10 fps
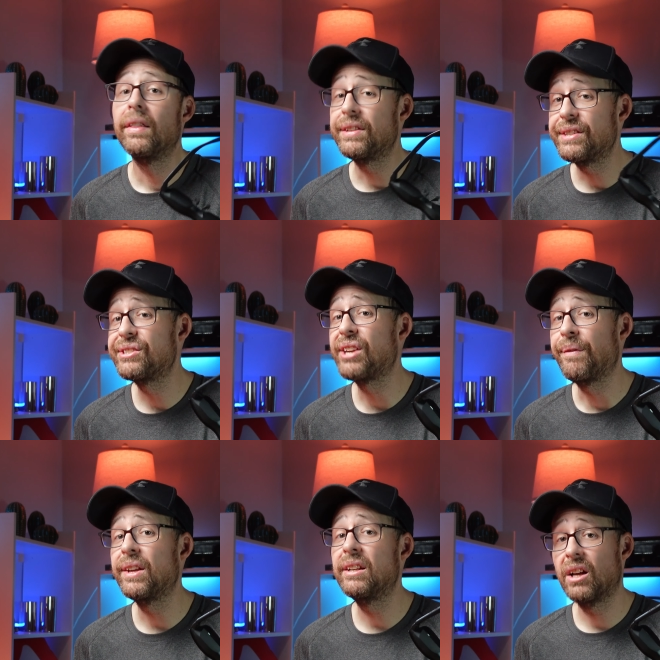This is
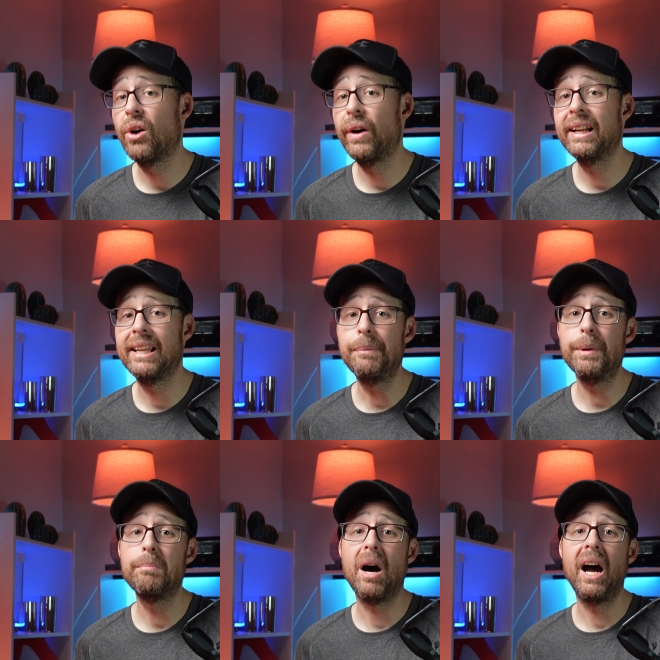something to go ahead and keep
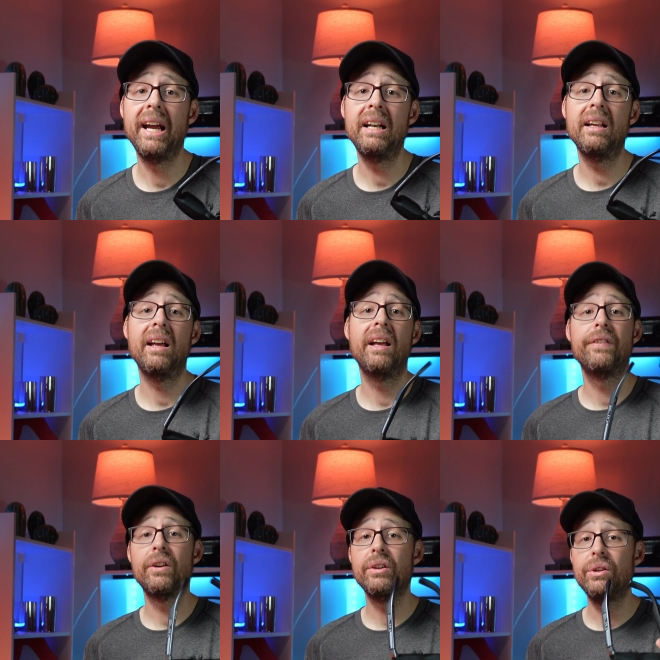in mind
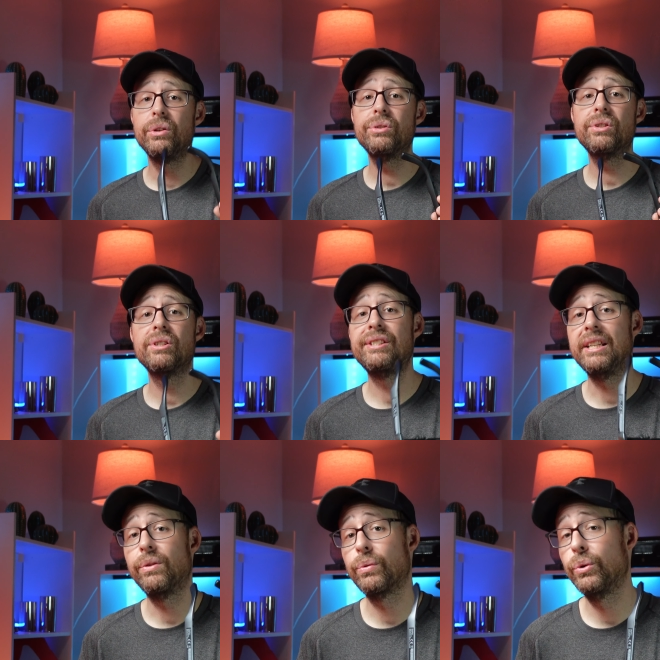if you're used to
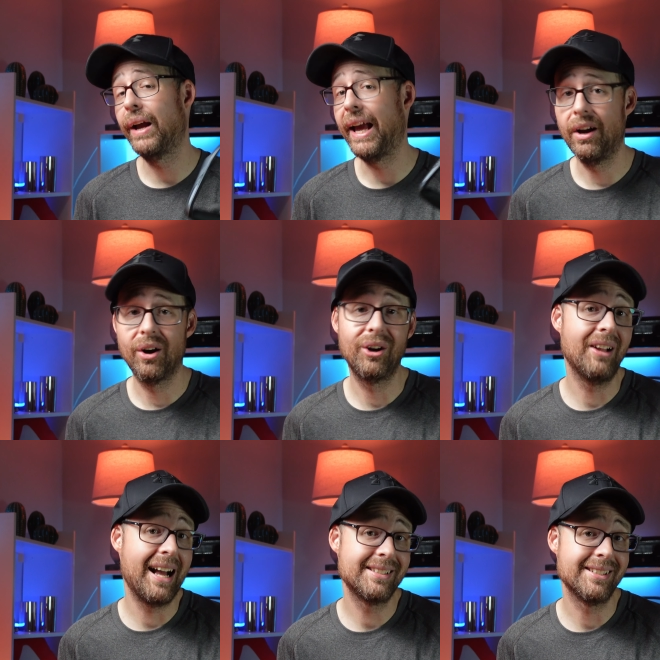see-through AR
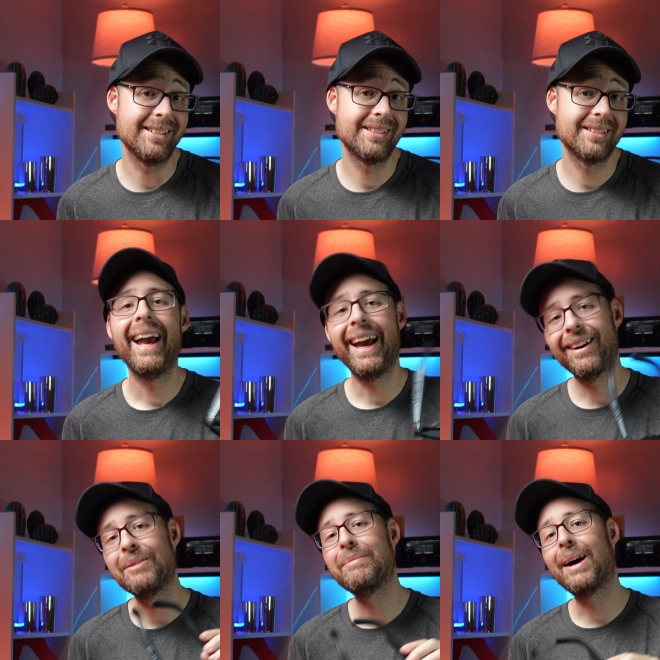glasses.
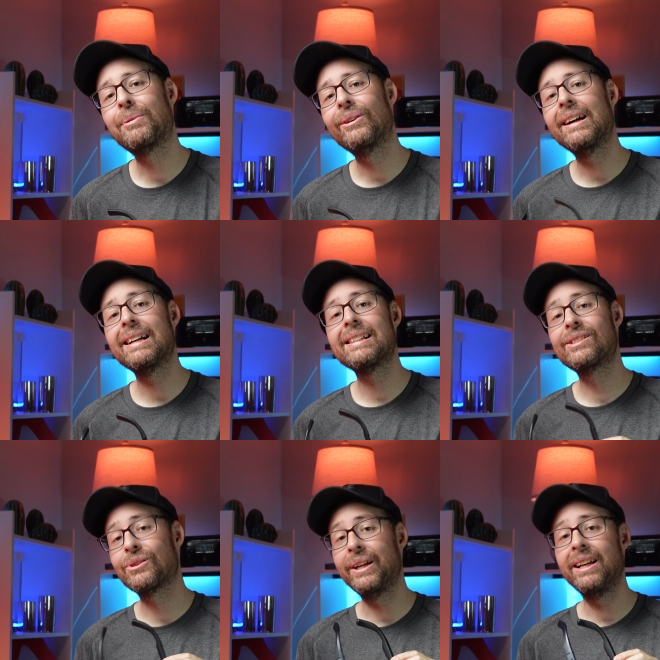And remember,
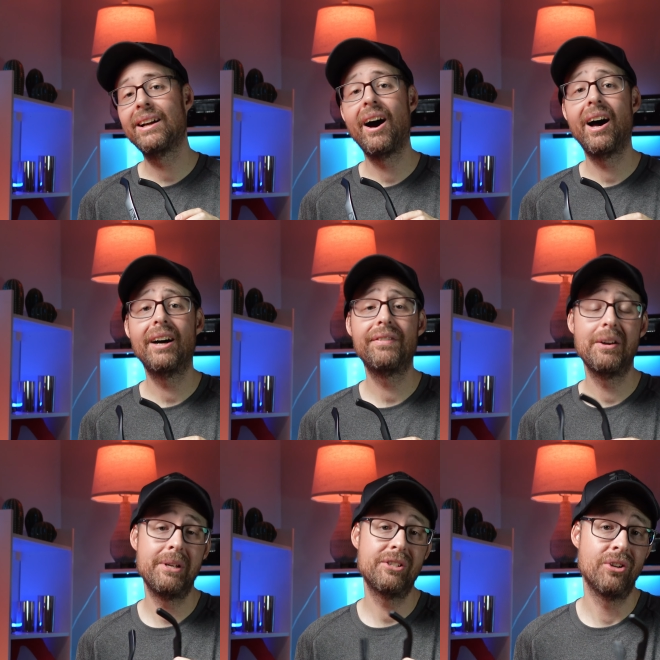screen cough
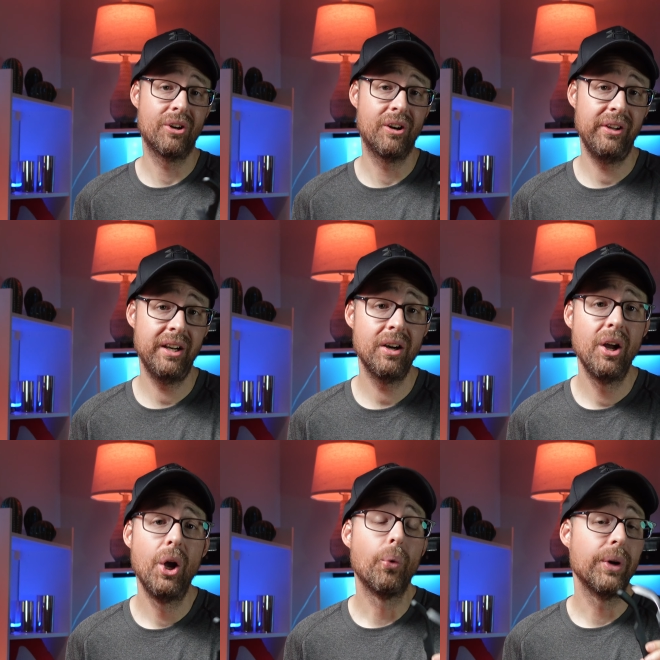I mentioned earlier,
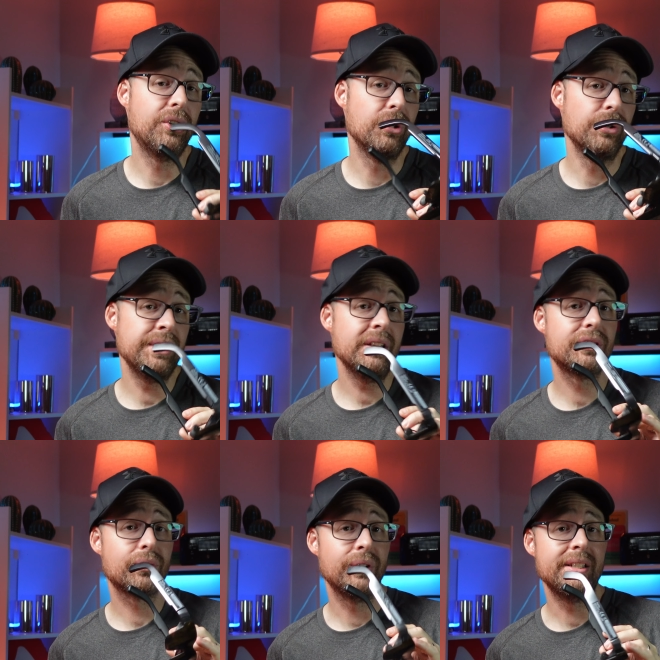reducing the
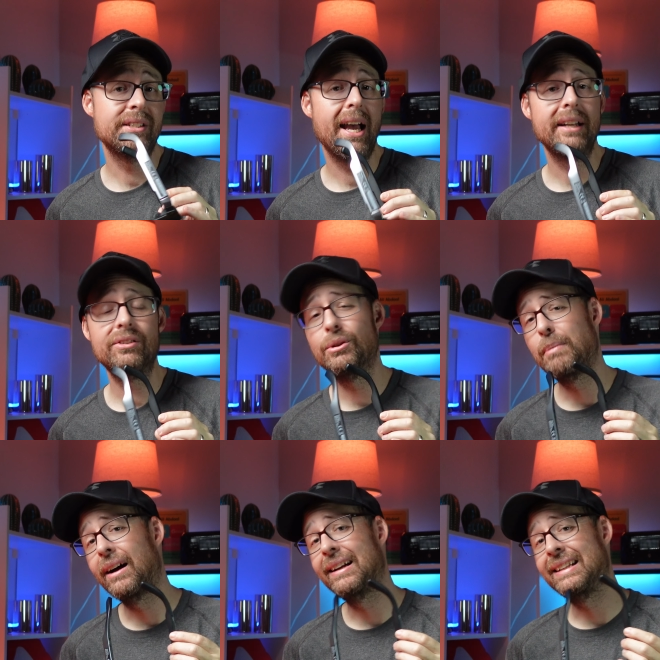screen size to
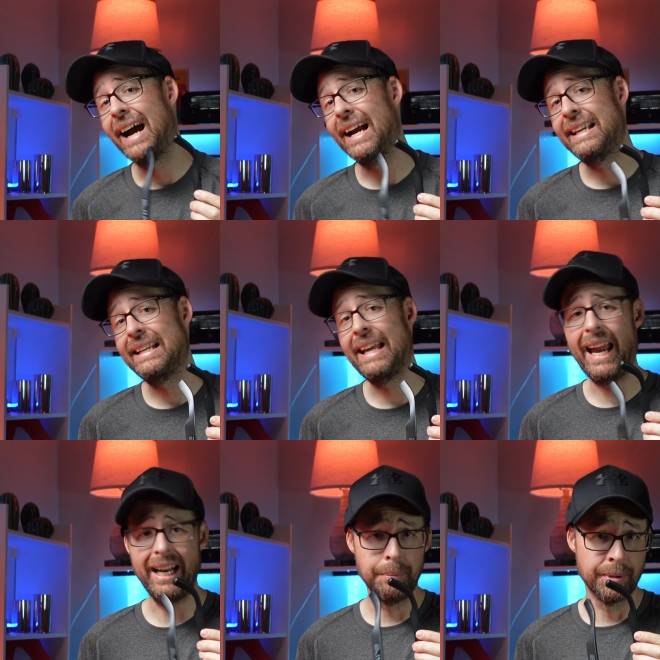about 90 to
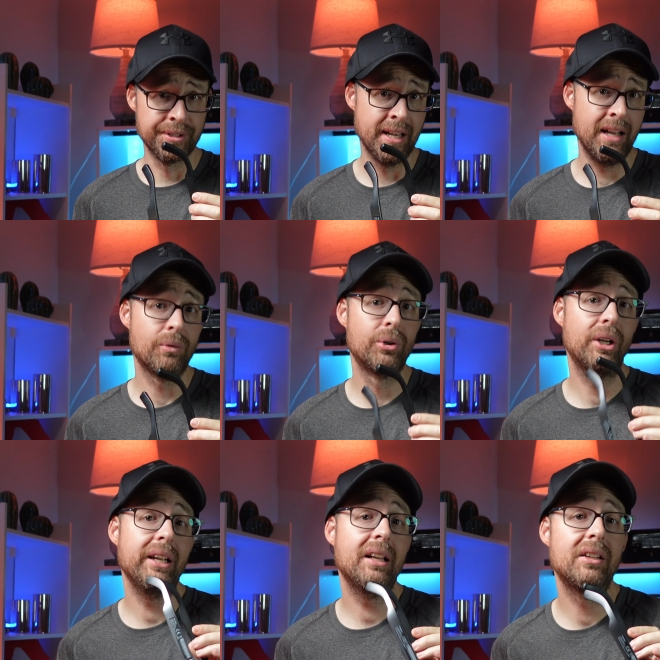80%
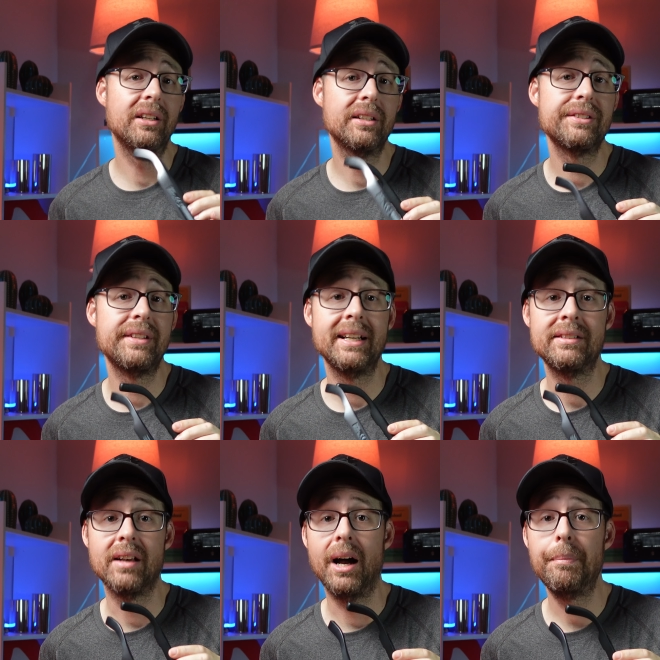really clears
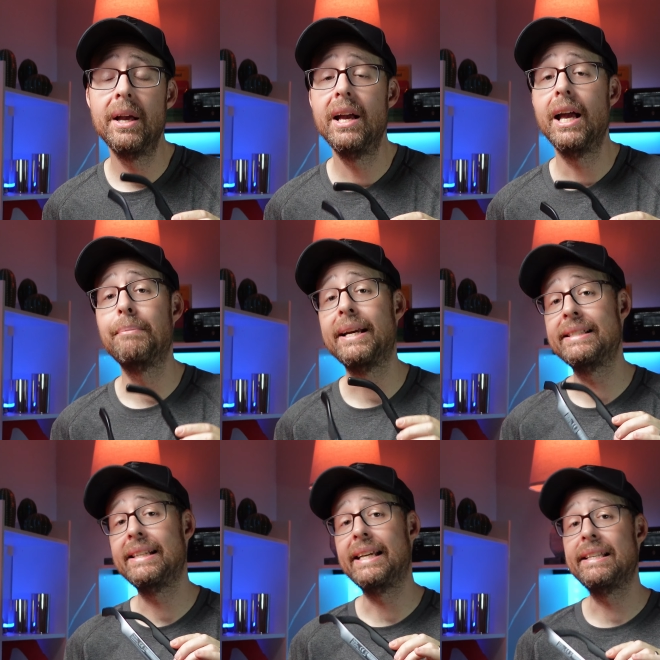things up and
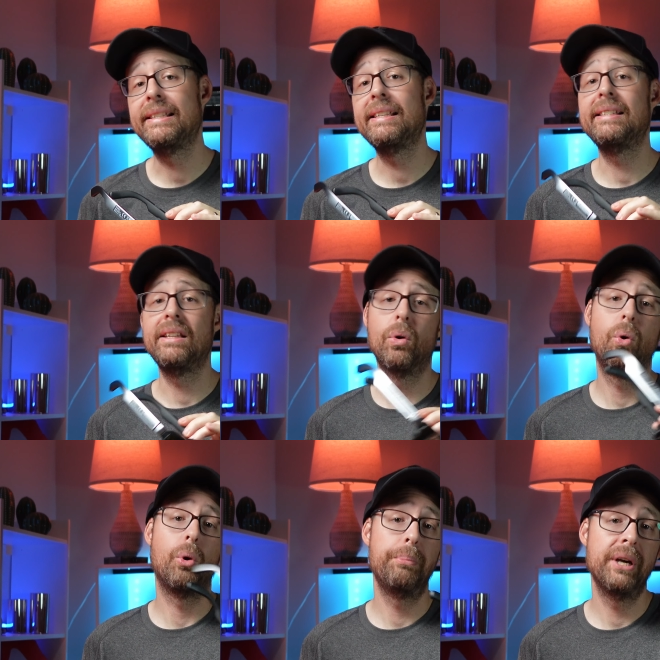makes it easy to see the
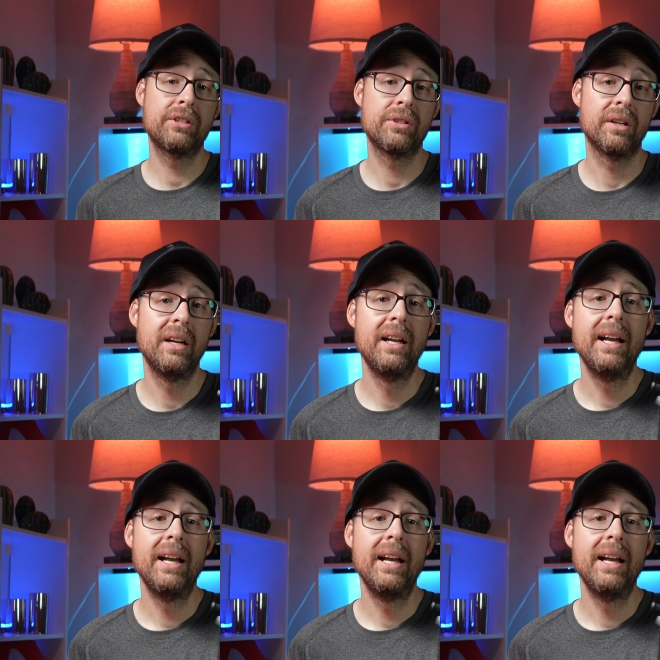whole picture.